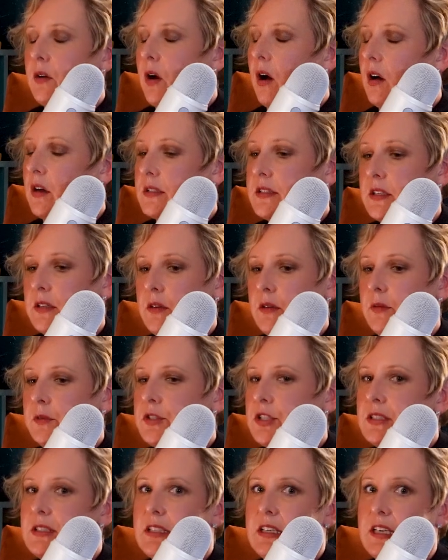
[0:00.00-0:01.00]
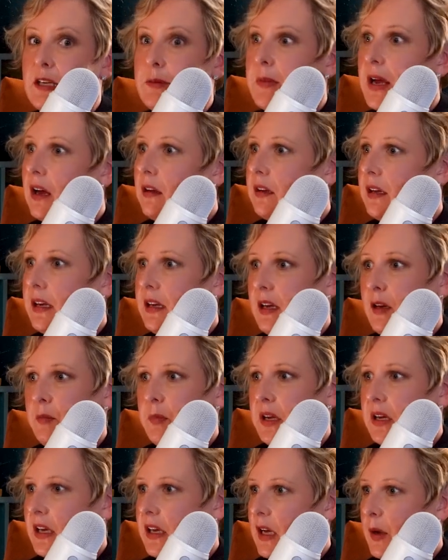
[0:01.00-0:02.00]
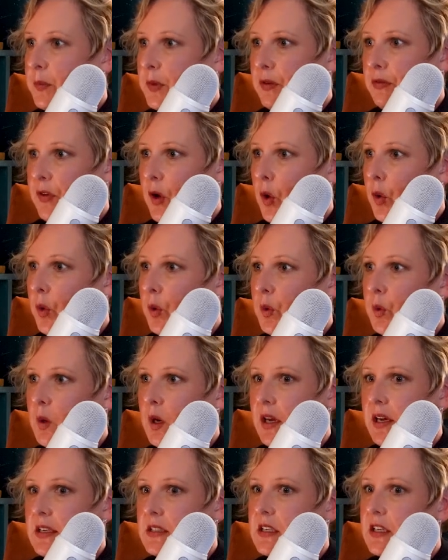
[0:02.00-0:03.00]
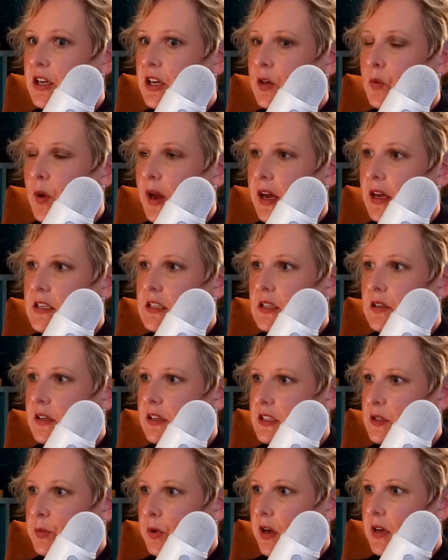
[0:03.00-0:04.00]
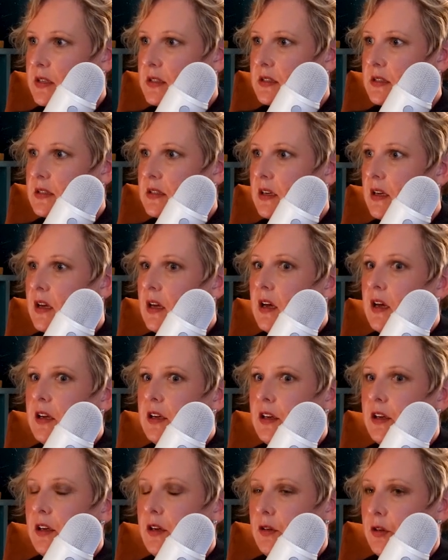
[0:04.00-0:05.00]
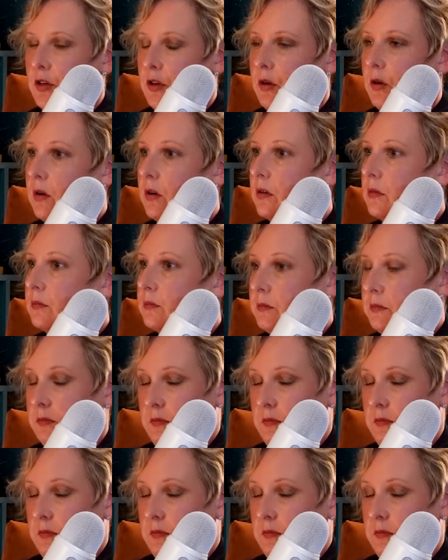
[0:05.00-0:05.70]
also just emailing and picking up the phone is a good way to express your